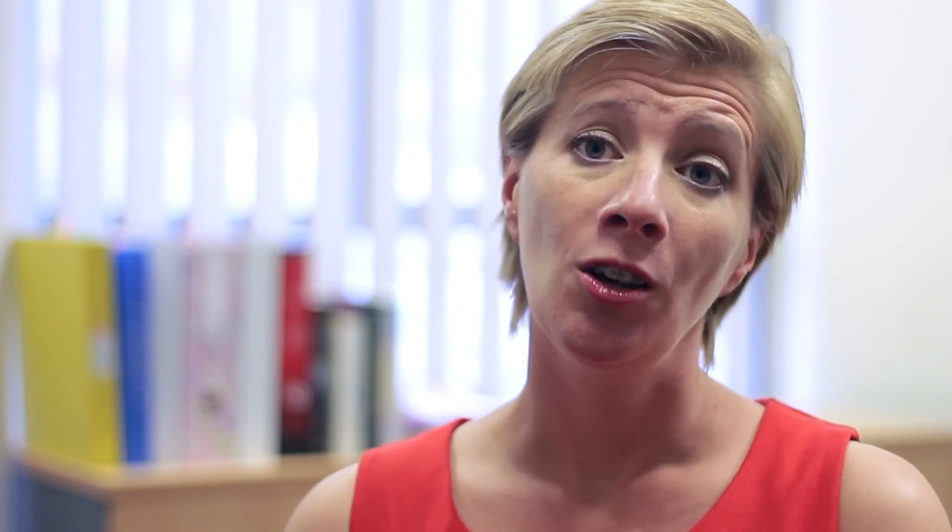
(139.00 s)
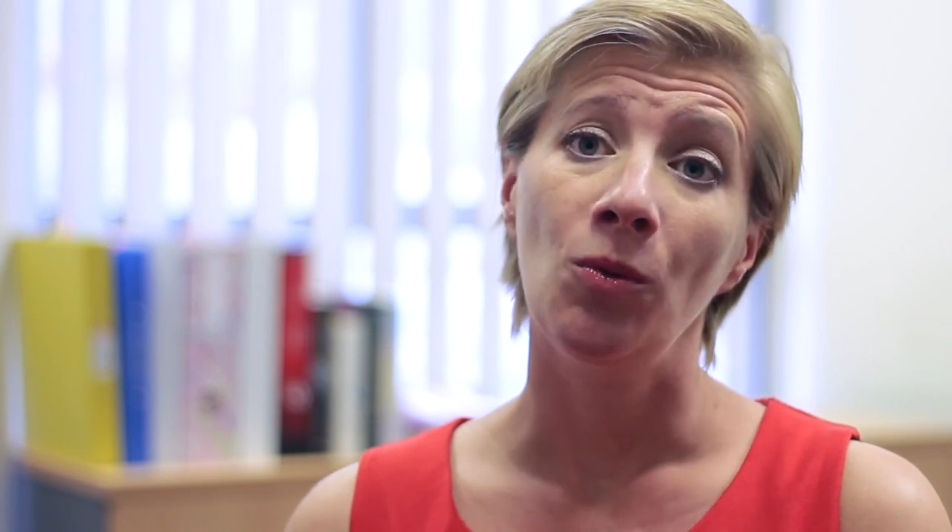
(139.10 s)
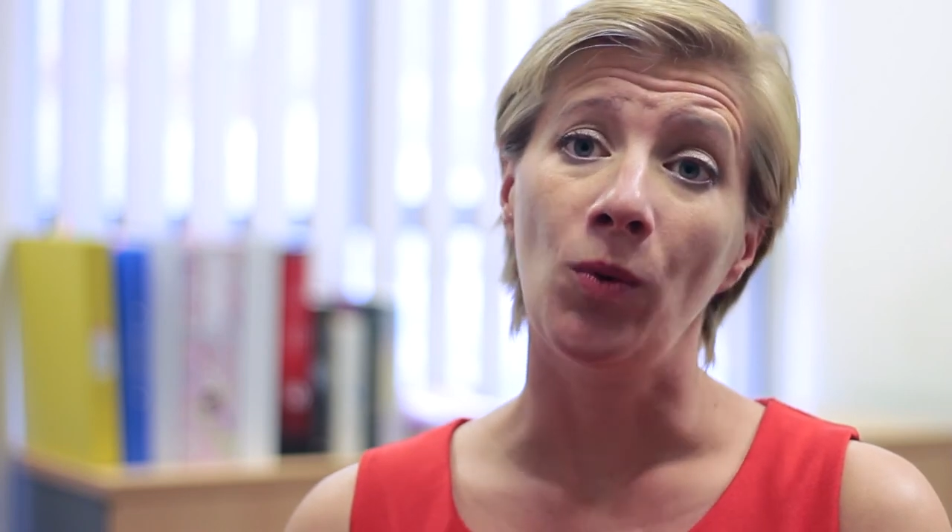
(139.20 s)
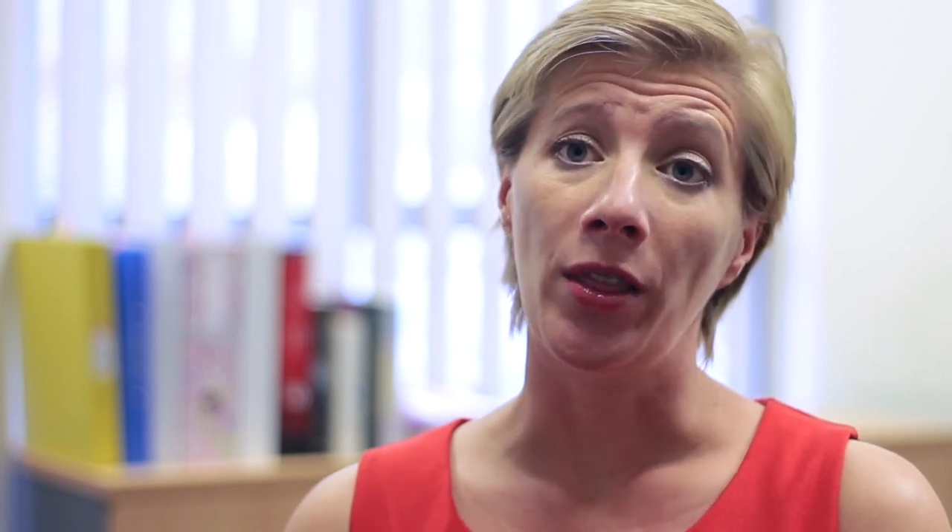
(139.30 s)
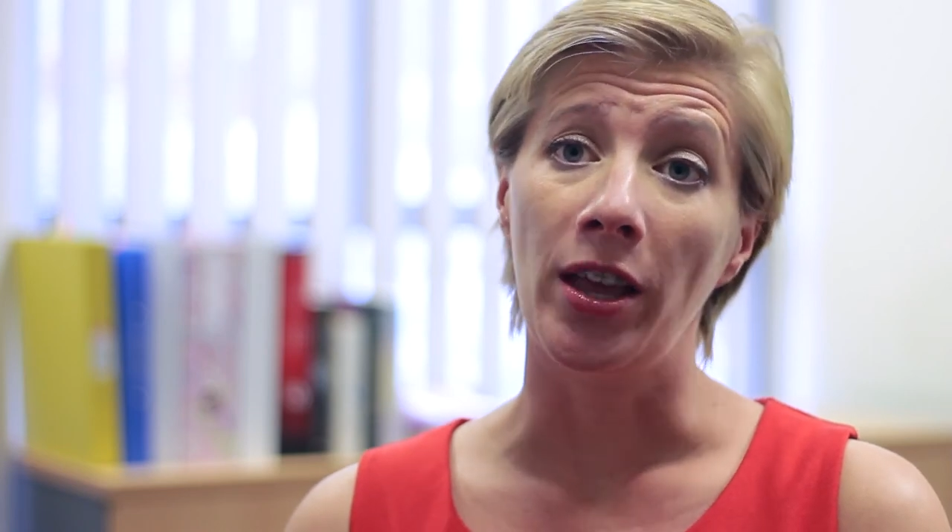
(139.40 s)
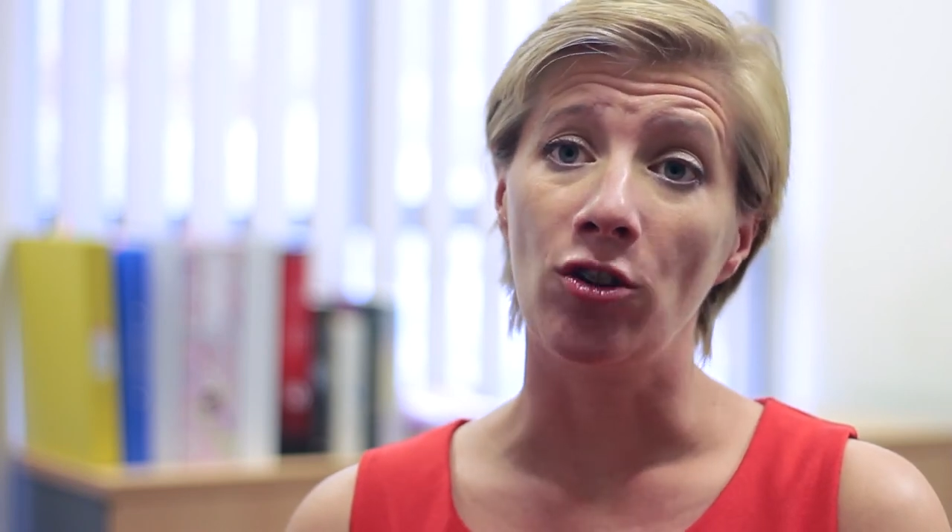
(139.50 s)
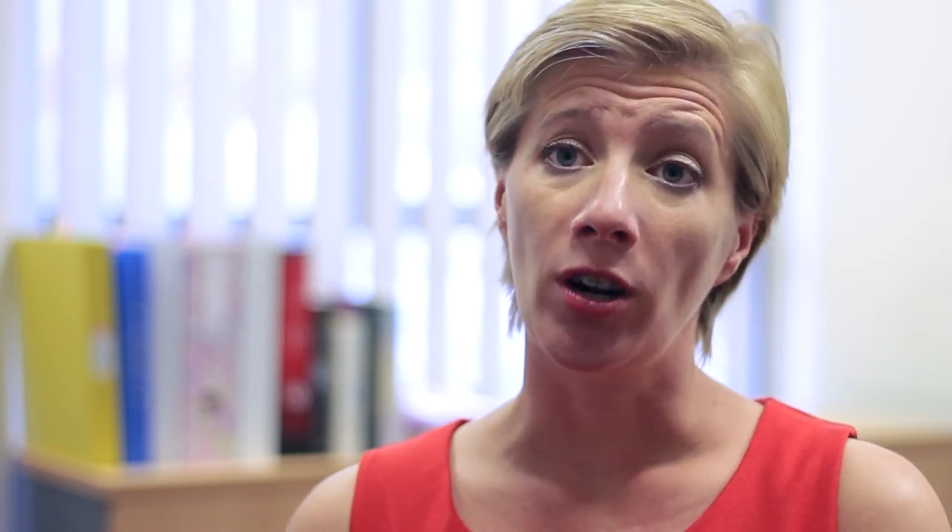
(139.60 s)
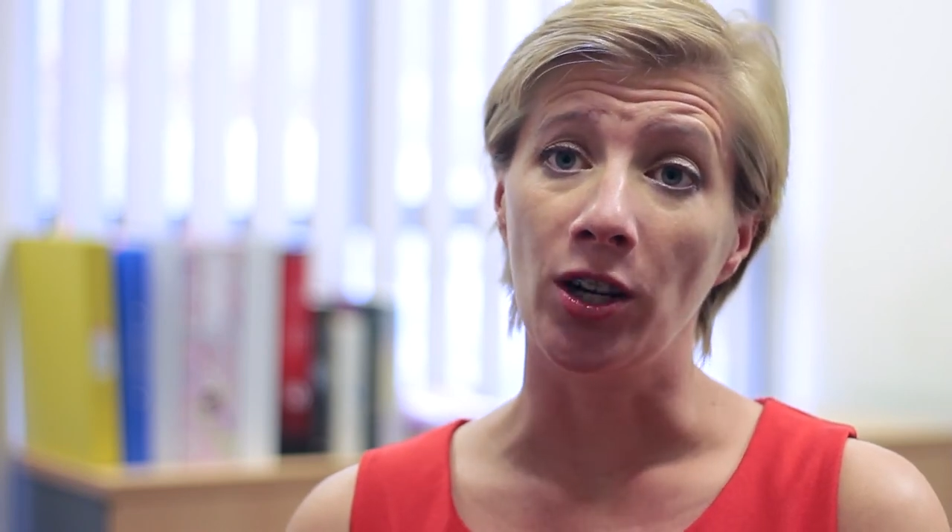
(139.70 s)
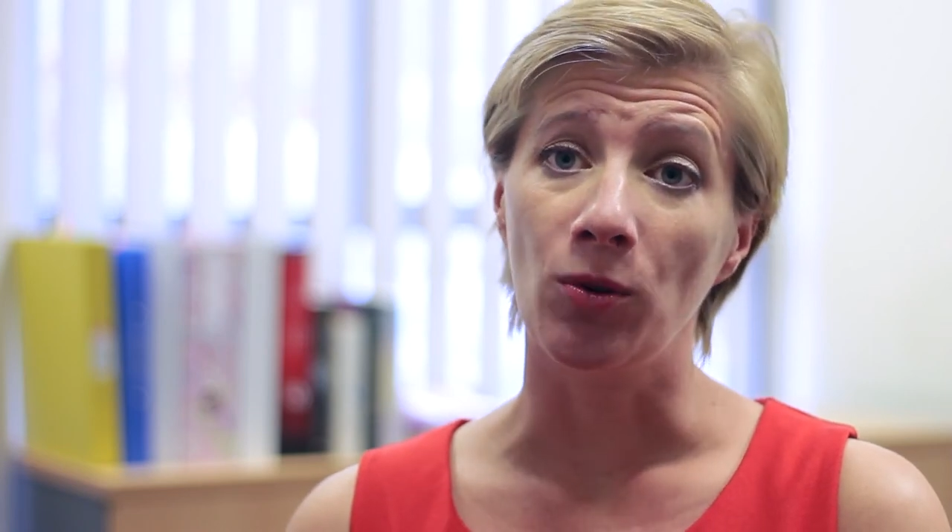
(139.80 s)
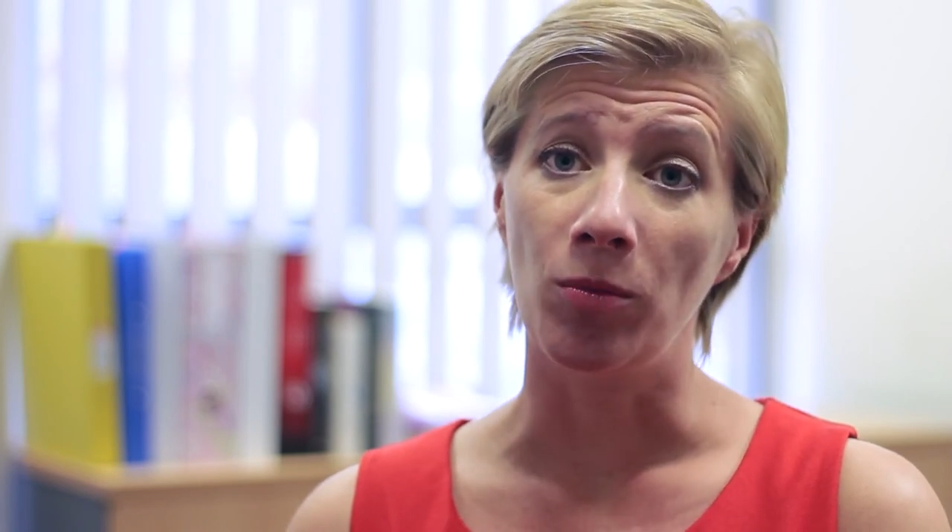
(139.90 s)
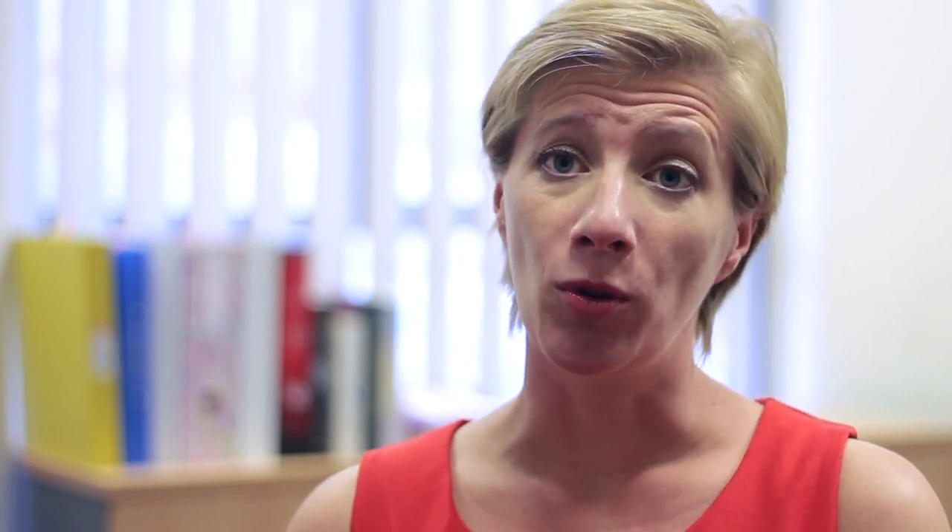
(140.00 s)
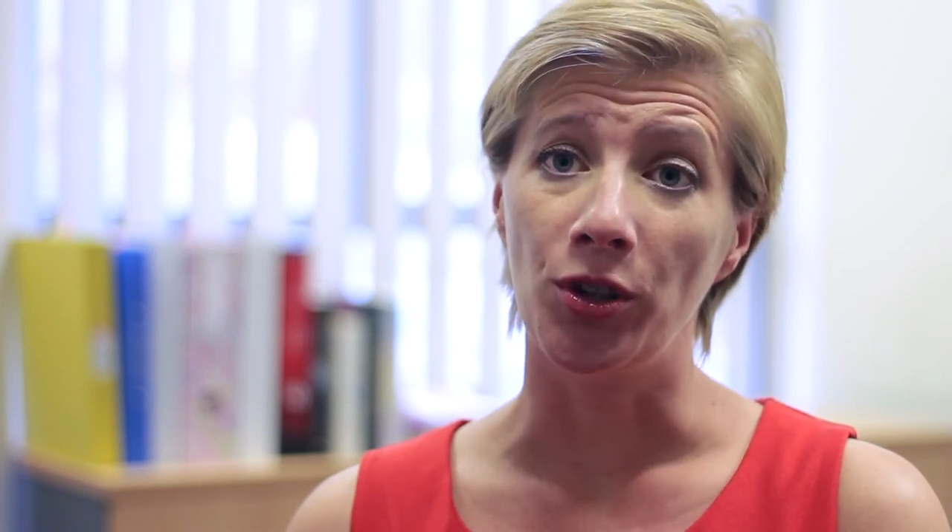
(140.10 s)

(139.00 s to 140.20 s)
when they're trying to employ